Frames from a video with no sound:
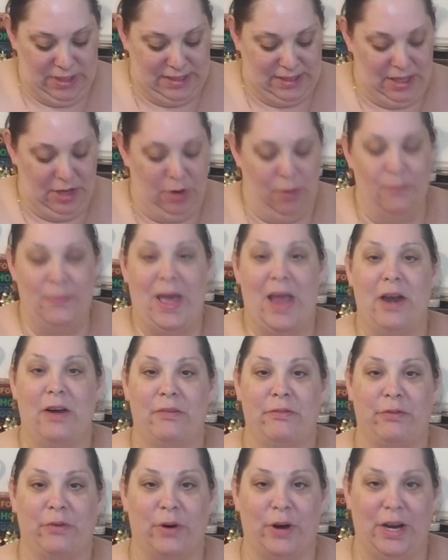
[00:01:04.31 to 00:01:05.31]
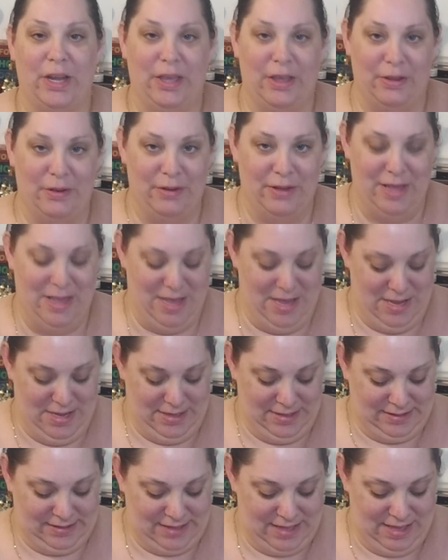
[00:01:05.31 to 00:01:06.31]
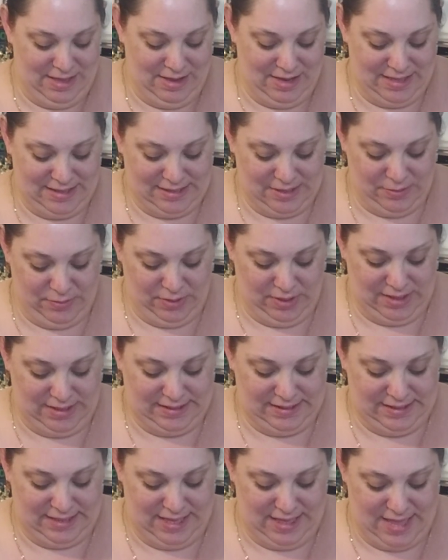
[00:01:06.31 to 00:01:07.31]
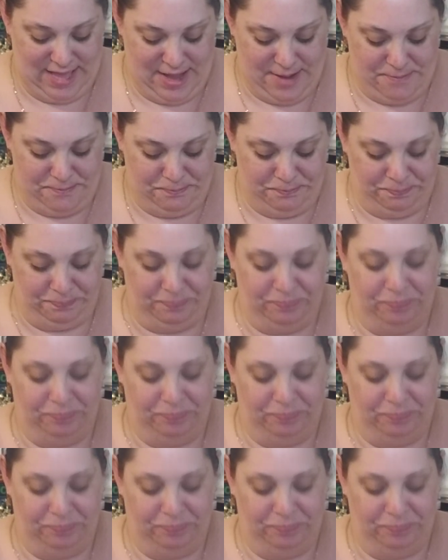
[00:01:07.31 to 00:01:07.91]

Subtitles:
these a little better for you so that you guys can really see them.